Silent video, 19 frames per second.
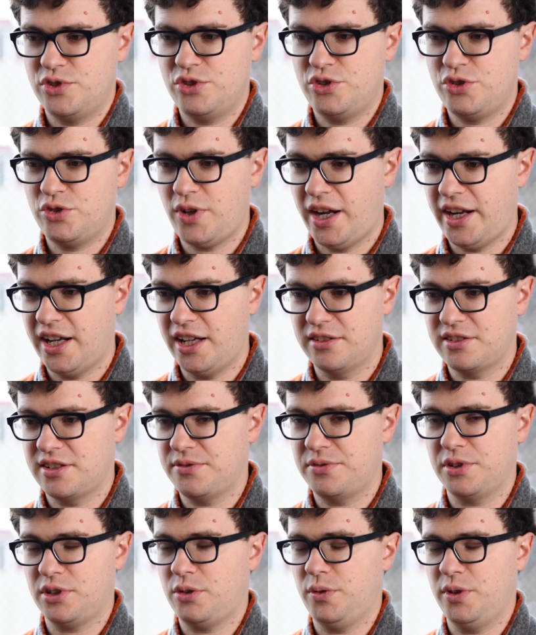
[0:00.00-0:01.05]
try out
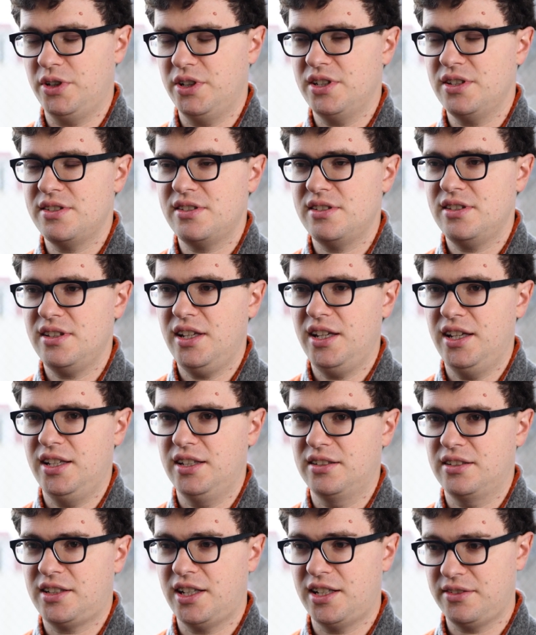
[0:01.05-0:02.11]
different queries
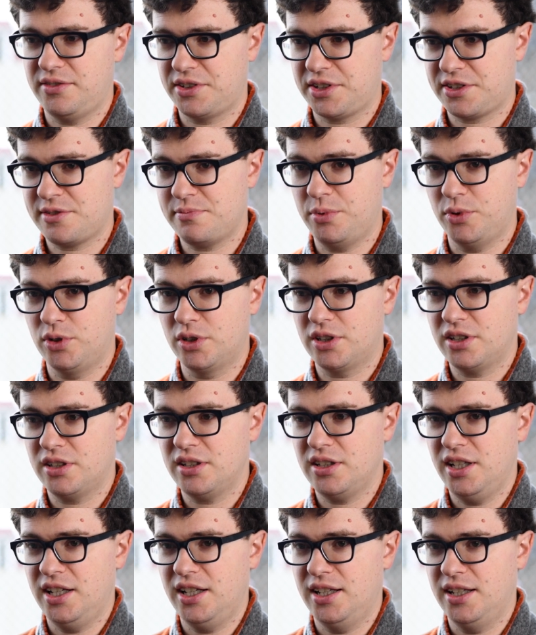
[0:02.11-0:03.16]
and kind of
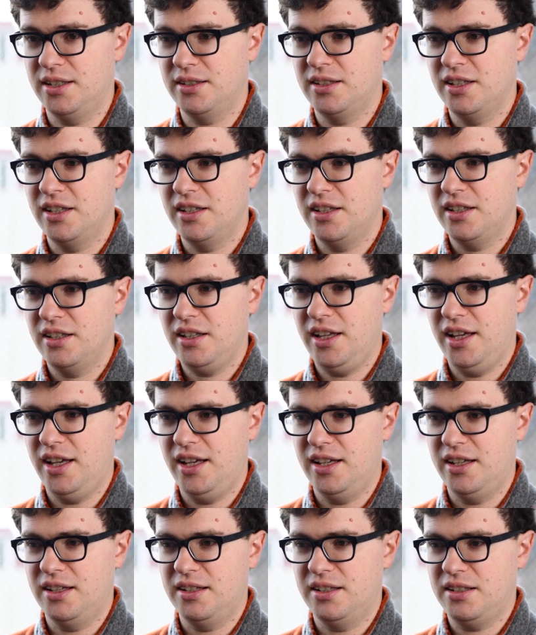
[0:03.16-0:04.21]
explore,
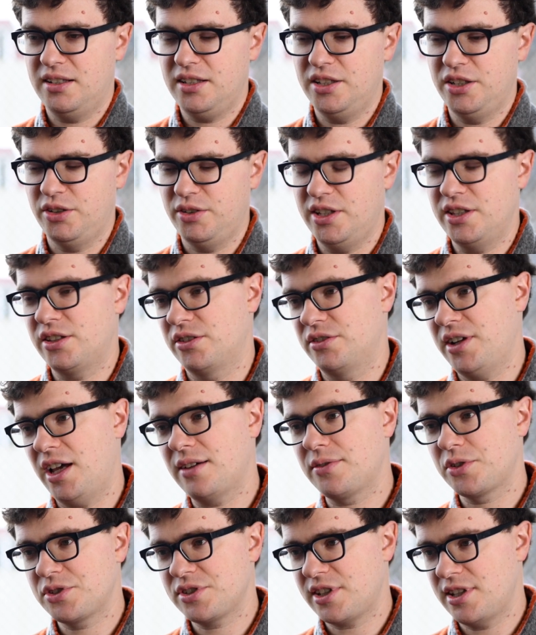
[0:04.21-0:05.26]
either
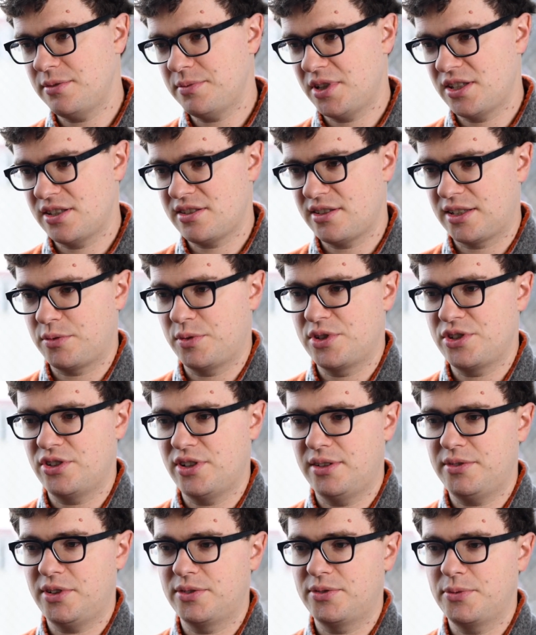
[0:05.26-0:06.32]
novel schemas, like ones you're
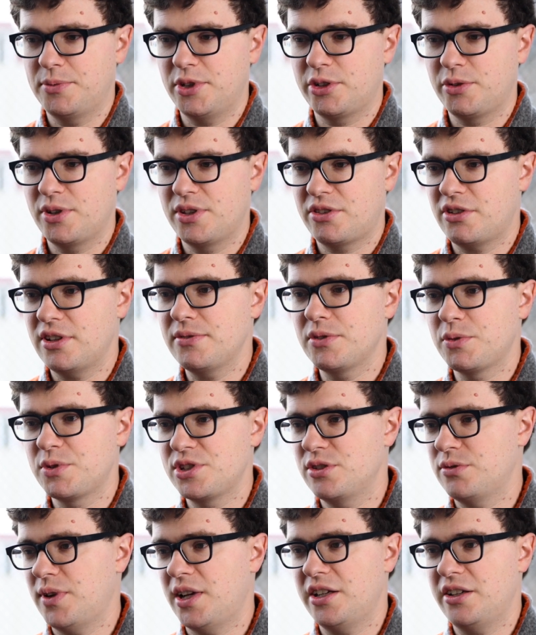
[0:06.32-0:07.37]
not very familiar with, or even ones
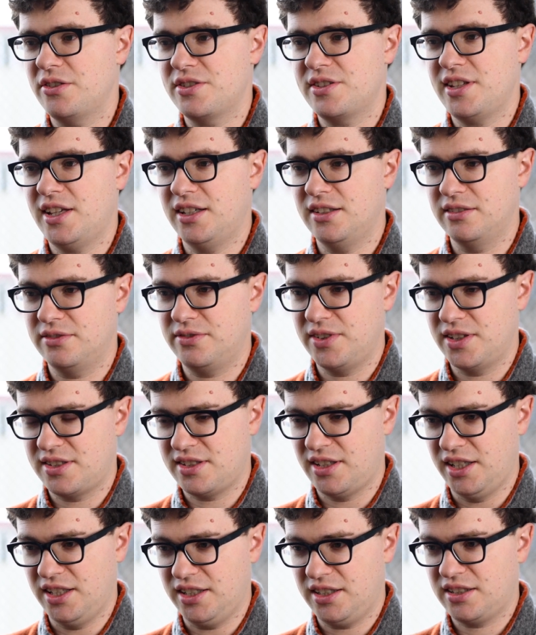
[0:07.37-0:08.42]
you write yourself.
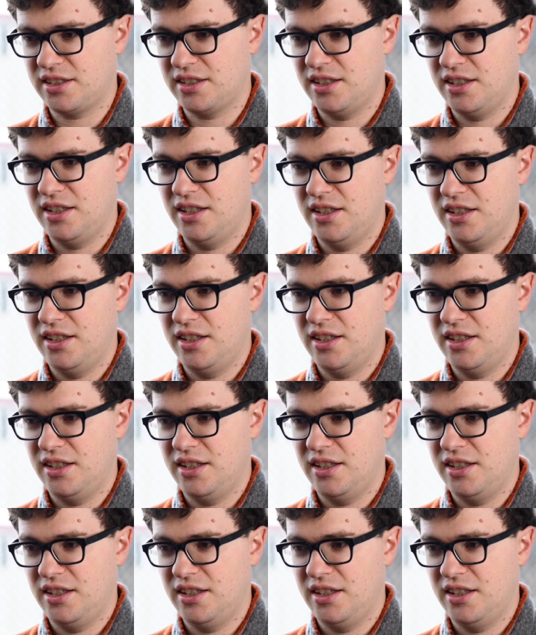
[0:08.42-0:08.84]
It's like,